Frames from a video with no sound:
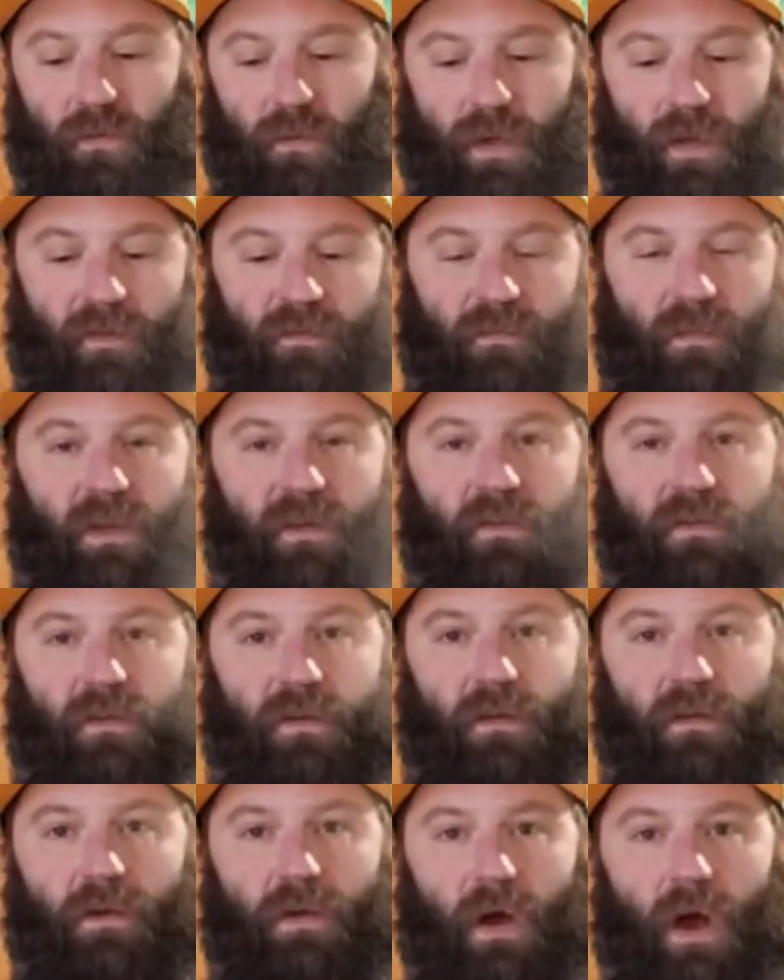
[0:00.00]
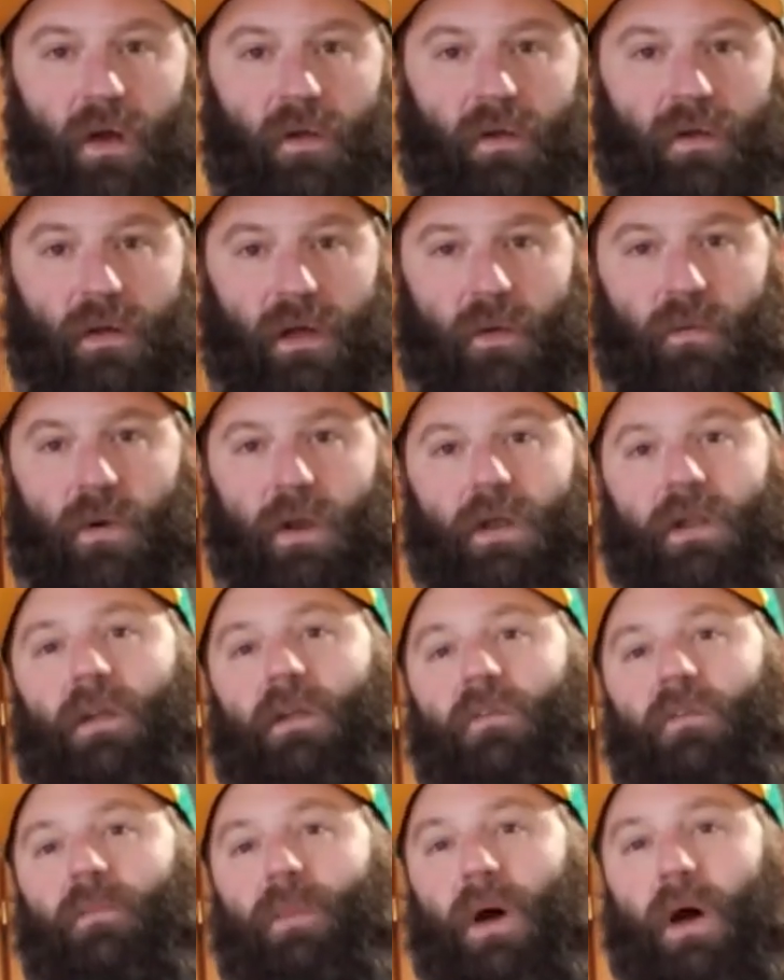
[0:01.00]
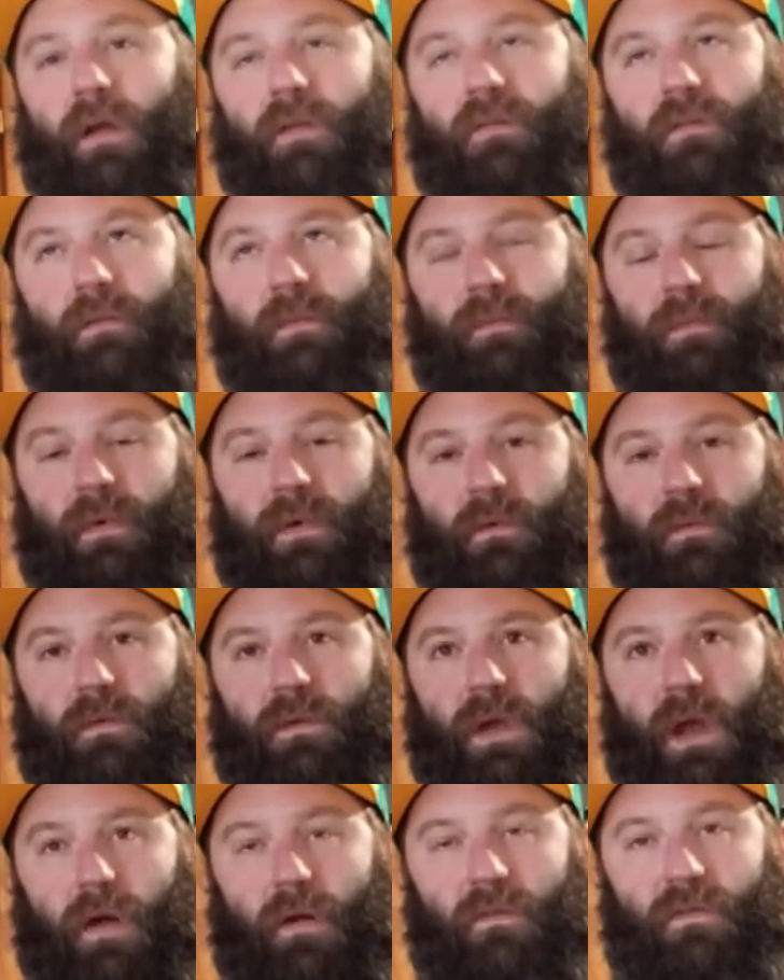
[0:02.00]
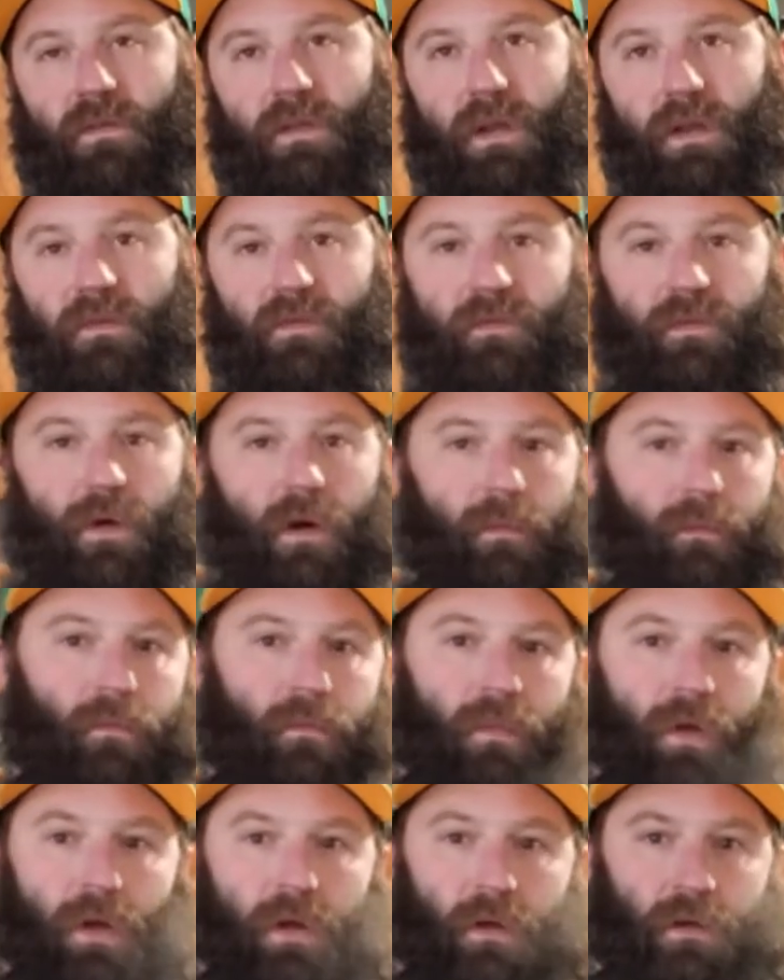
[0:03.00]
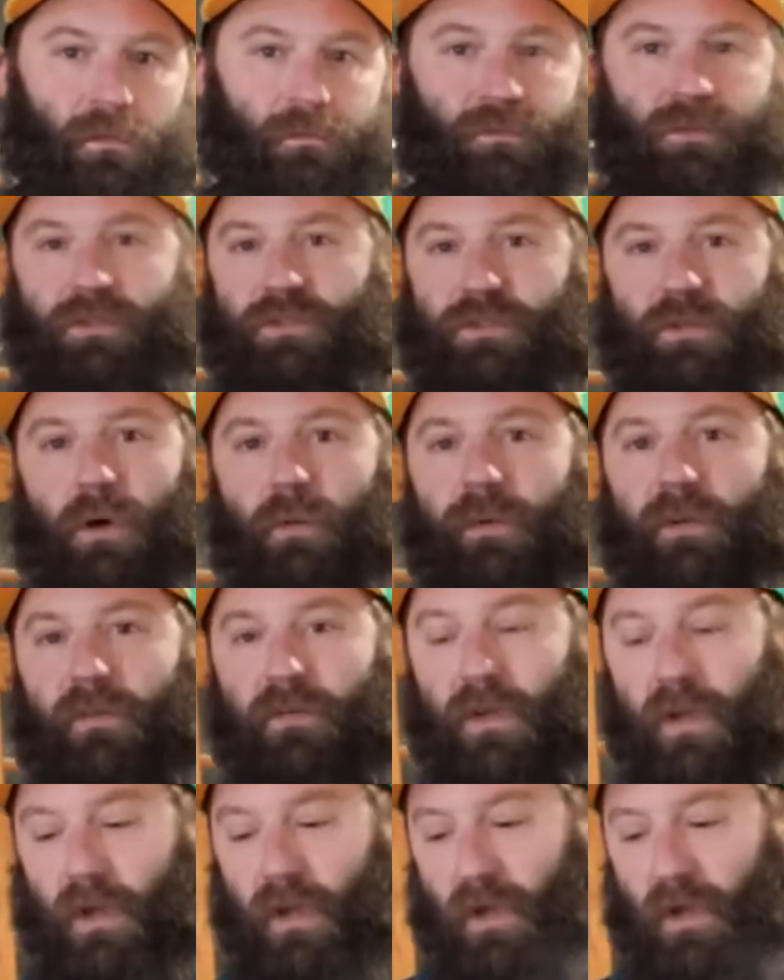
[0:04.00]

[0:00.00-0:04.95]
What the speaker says: We have minced garlic, and what I did is bought some carrot sticks from just Sobeys.